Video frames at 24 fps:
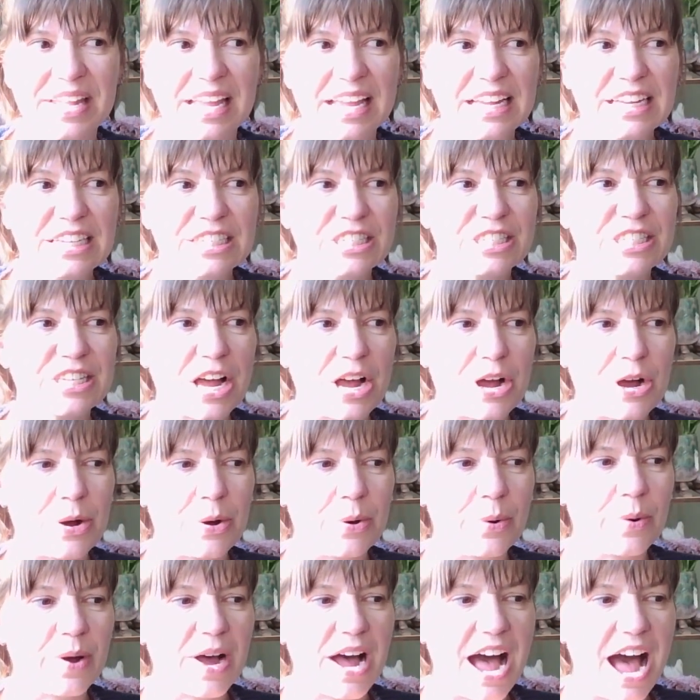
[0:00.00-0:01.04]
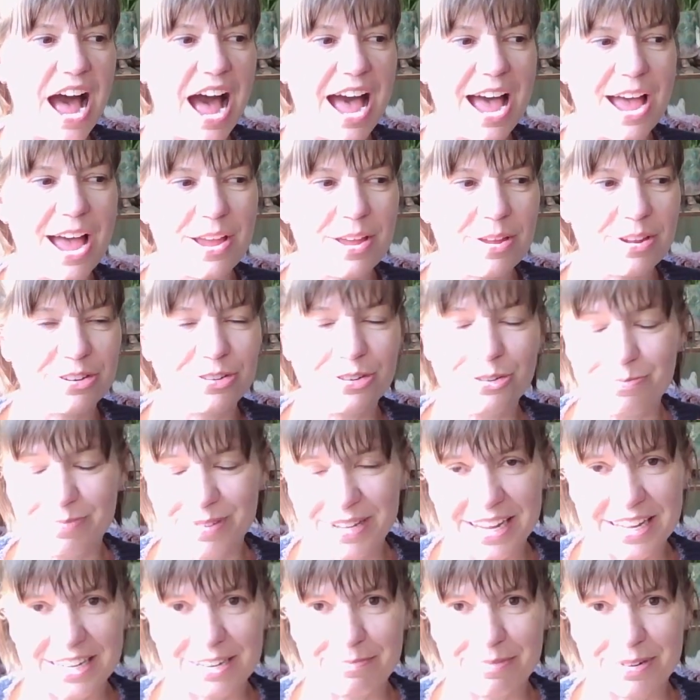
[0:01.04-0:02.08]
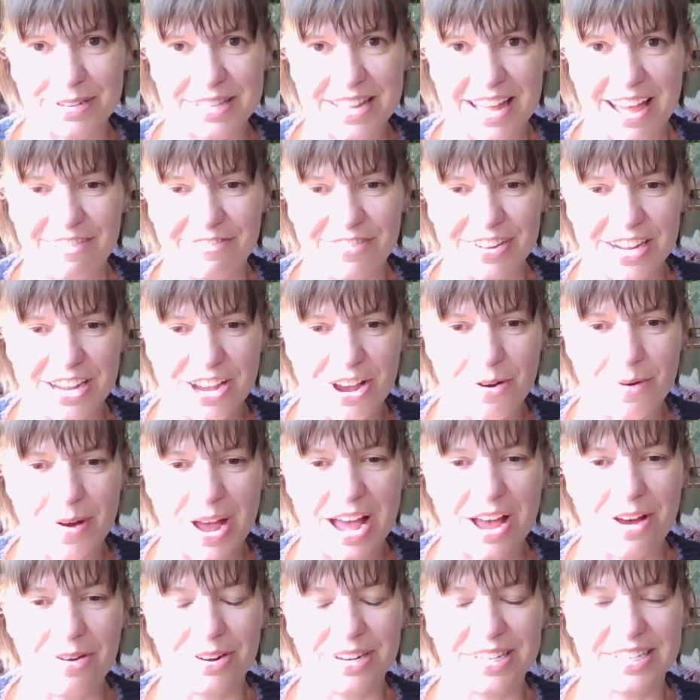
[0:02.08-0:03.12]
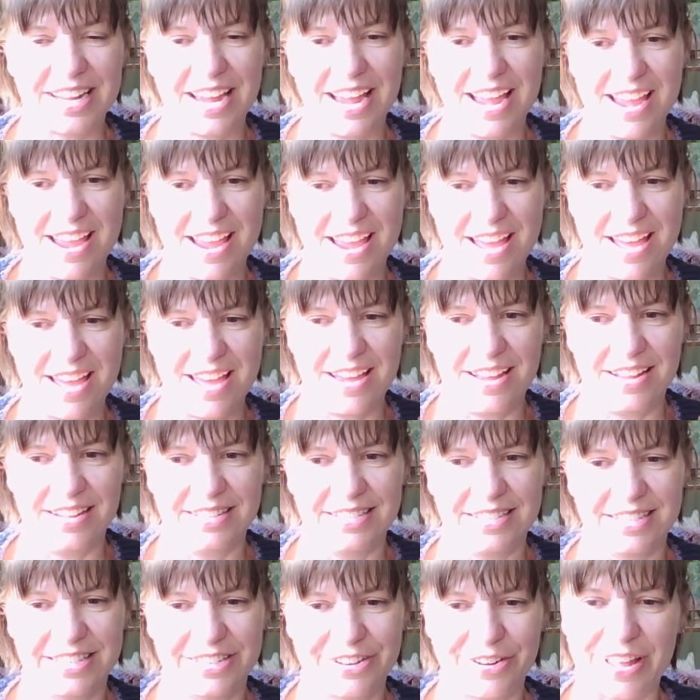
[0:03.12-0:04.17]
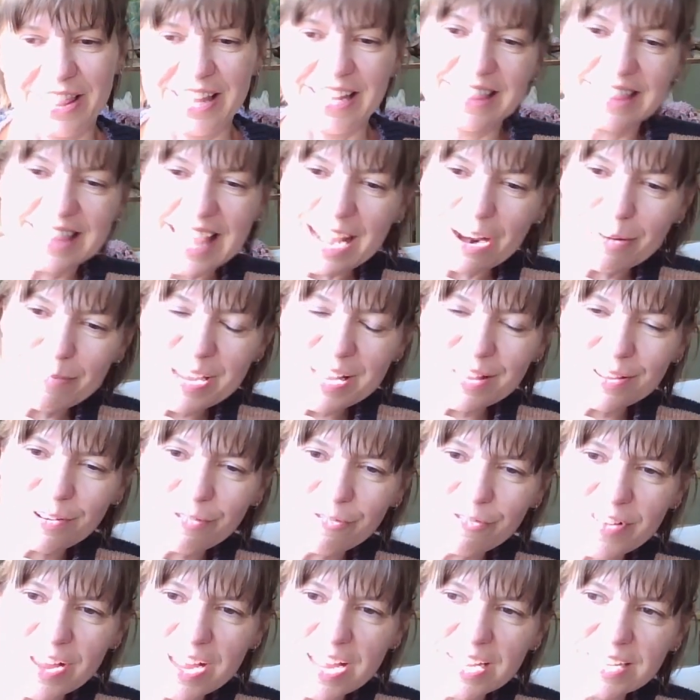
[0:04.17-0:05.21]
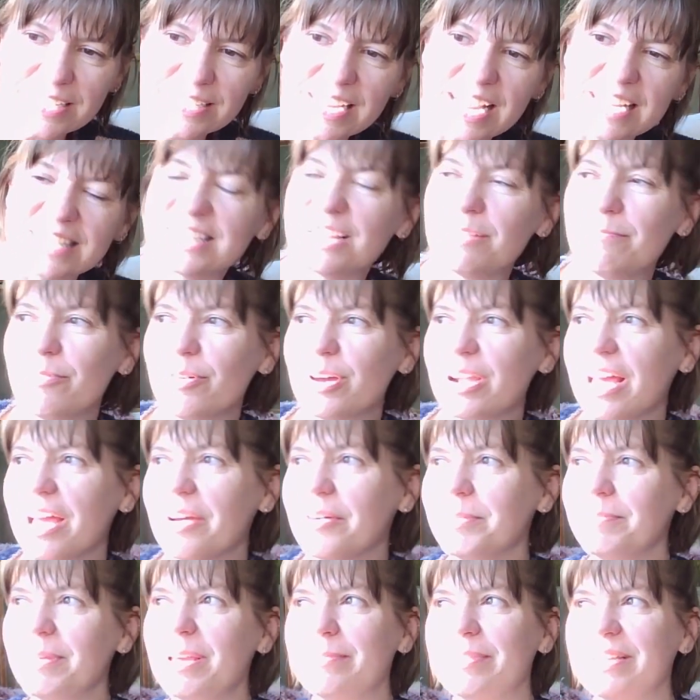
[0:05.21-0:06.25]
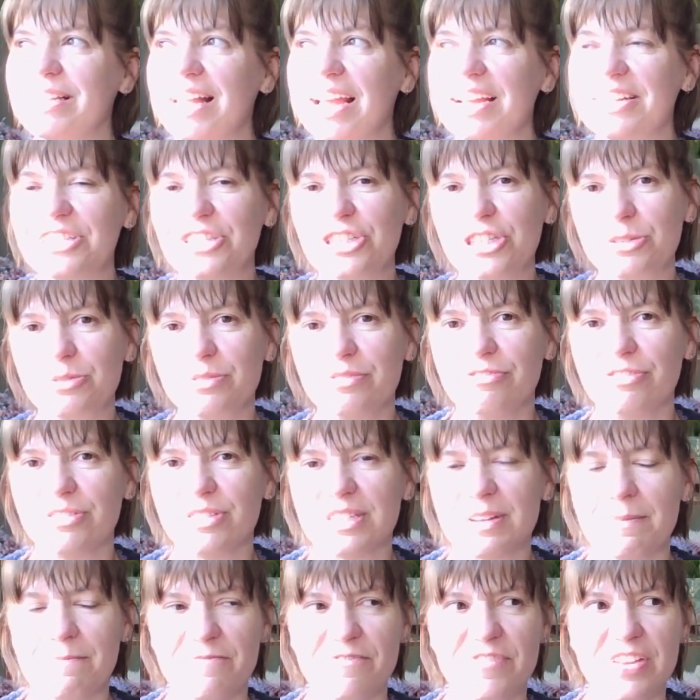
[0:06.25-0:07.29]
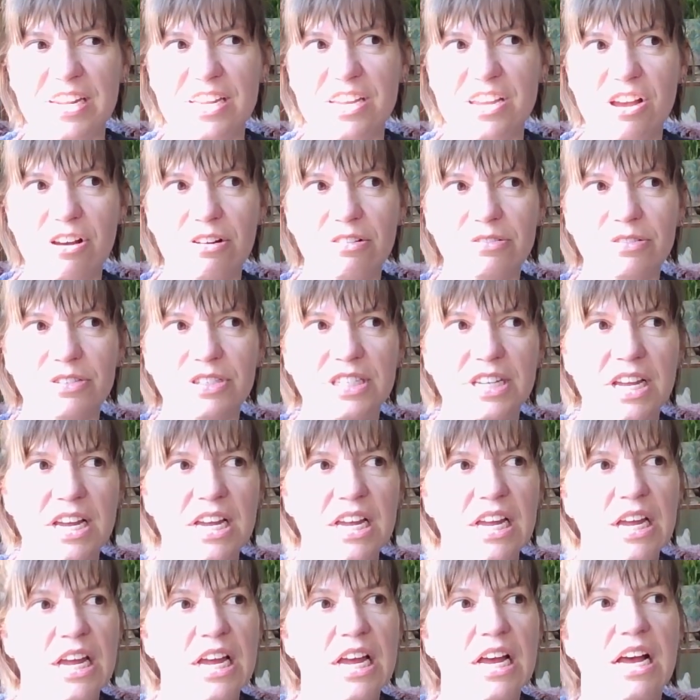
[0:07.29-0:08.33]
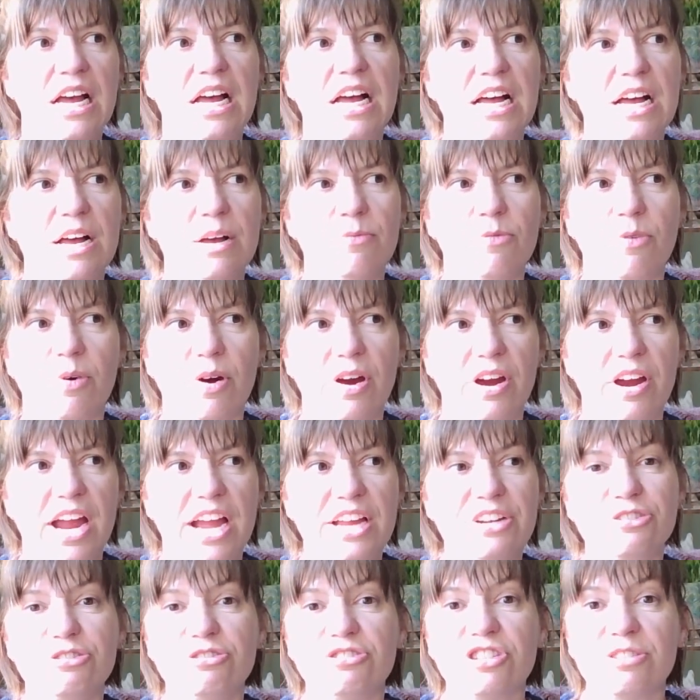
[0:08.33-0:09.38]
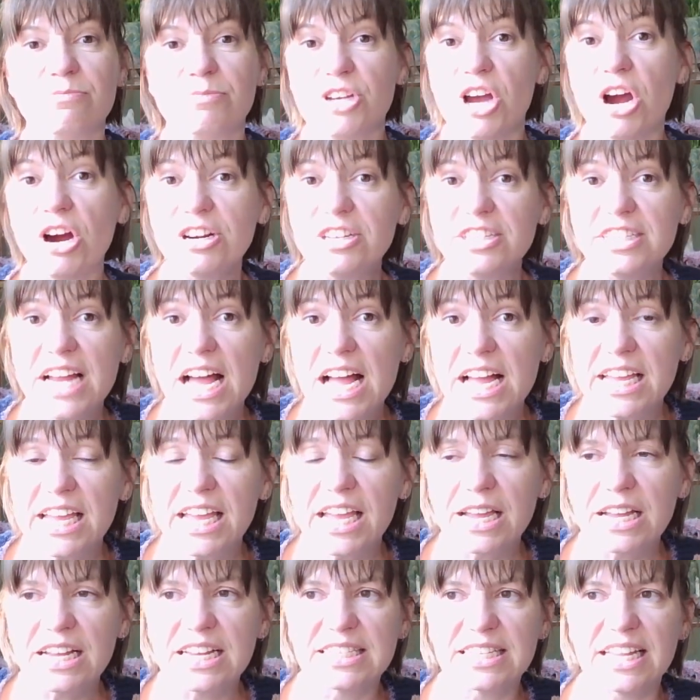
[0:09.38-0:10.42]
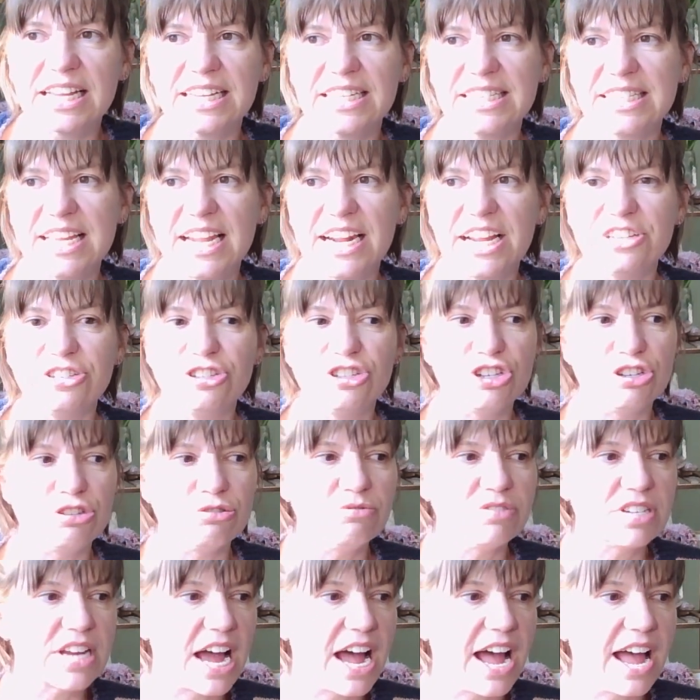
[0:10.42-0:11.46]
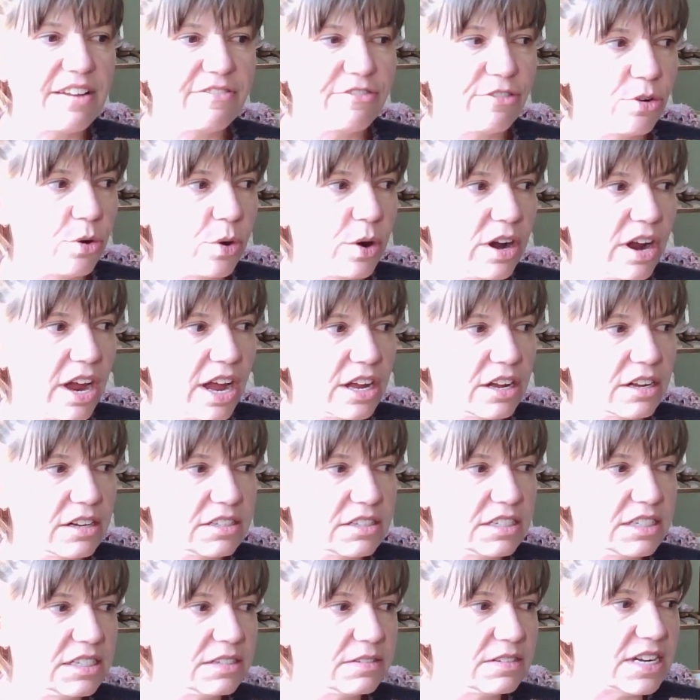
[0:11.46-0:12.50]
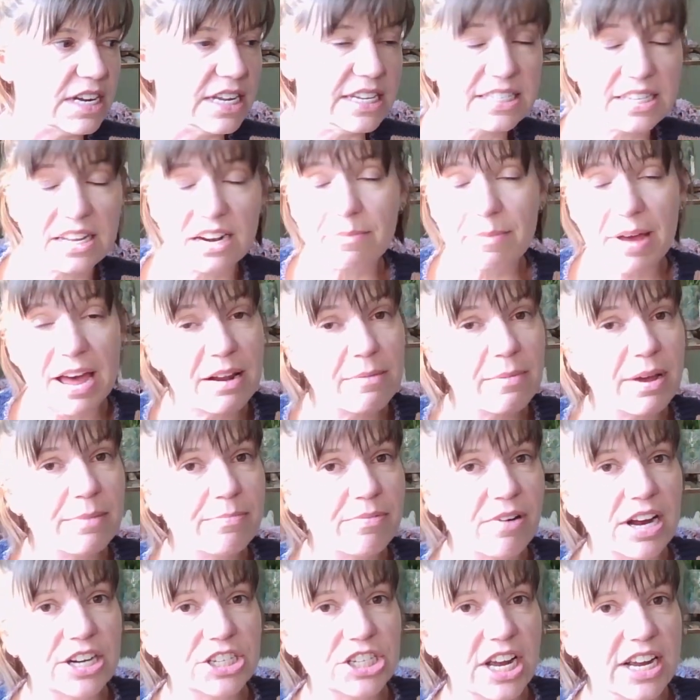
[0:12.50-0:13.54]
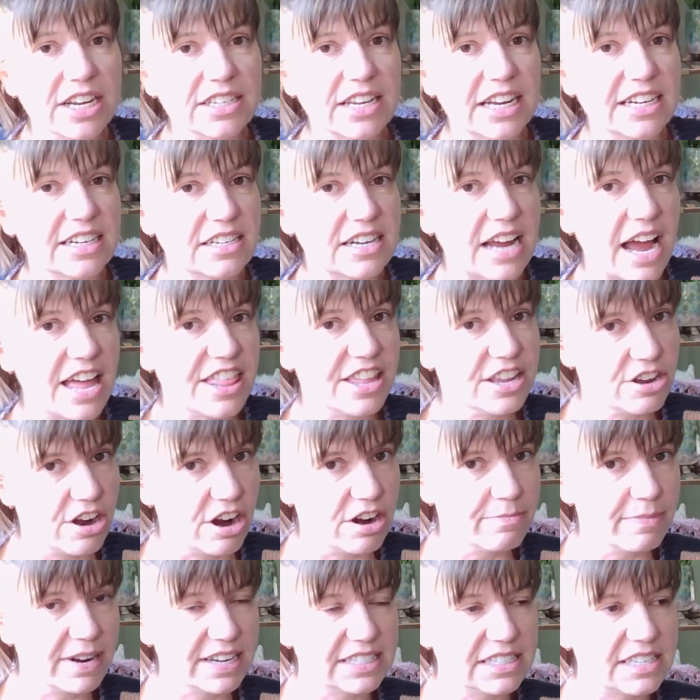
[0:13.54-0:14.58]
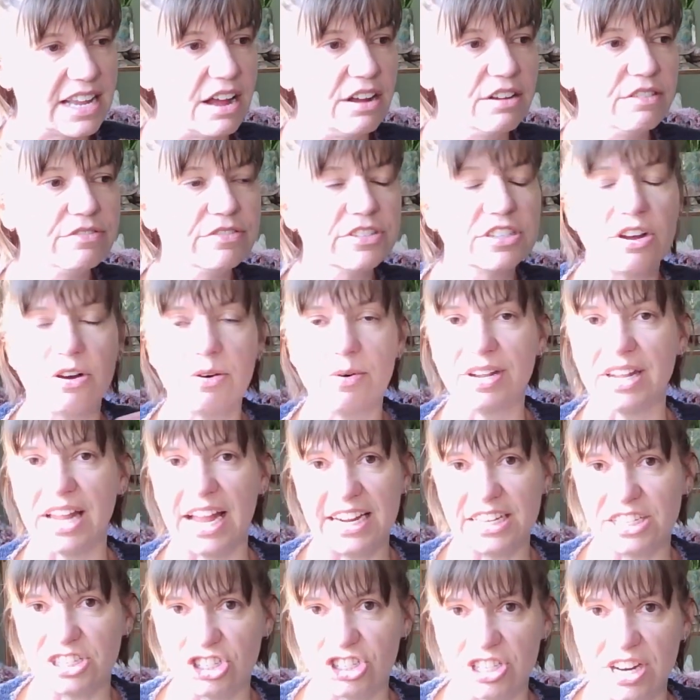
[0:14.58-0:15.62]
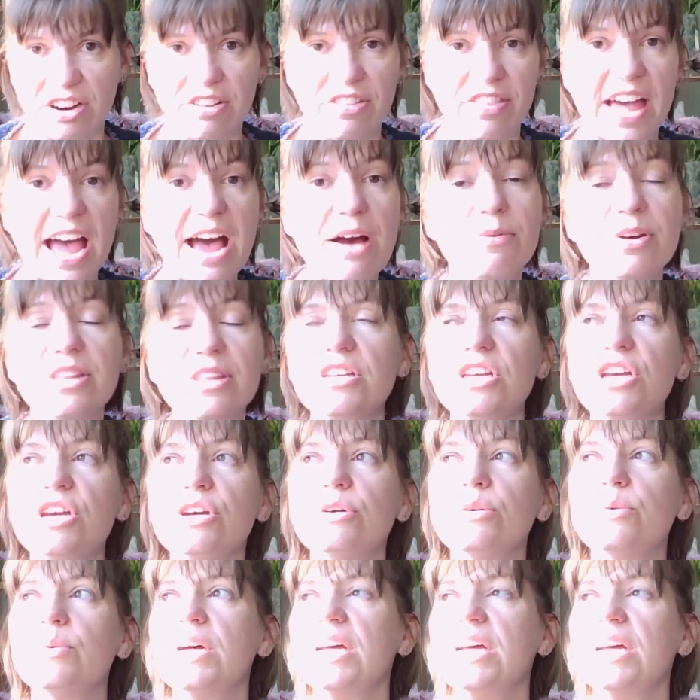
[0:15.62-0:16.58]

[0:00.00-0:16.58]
so I do plan to put that video out, and so I think that'll be a little fun. At some point I would maybe like to do some videos where I do some yarn dyeing, because like I said, I do dye for a decent amount of my projects. I dye the yarn myself, so I would like to share that with you.